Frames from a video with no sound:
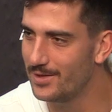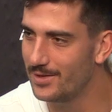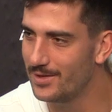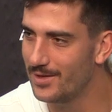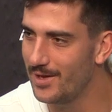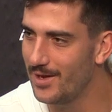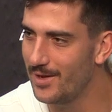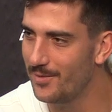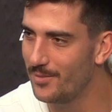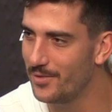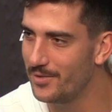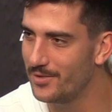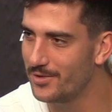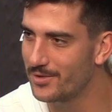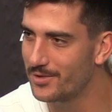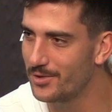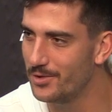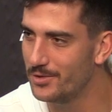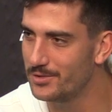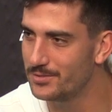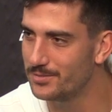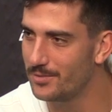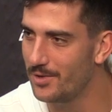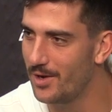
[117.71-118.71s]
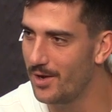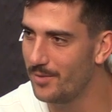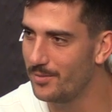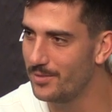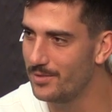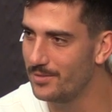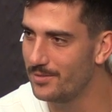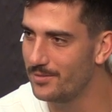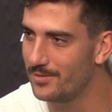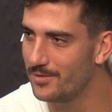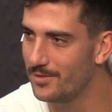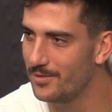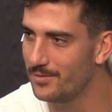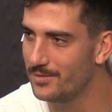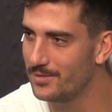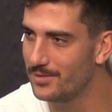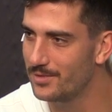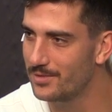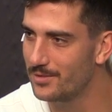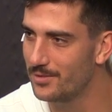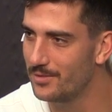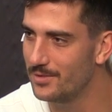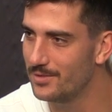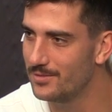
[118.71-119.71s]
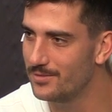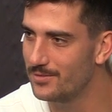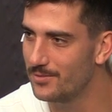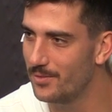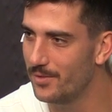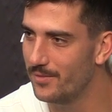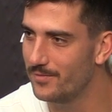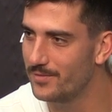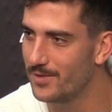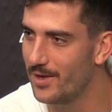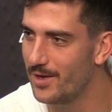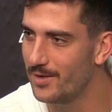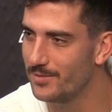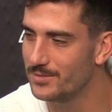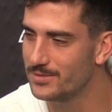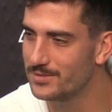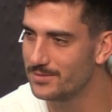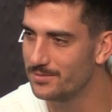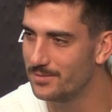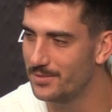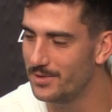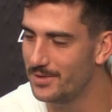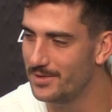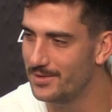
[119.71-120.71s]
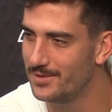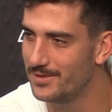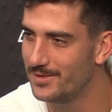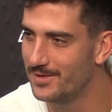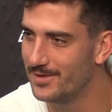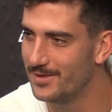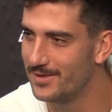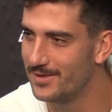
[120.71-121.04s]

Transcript: a game under Coach Brom and only throw it 12 times, but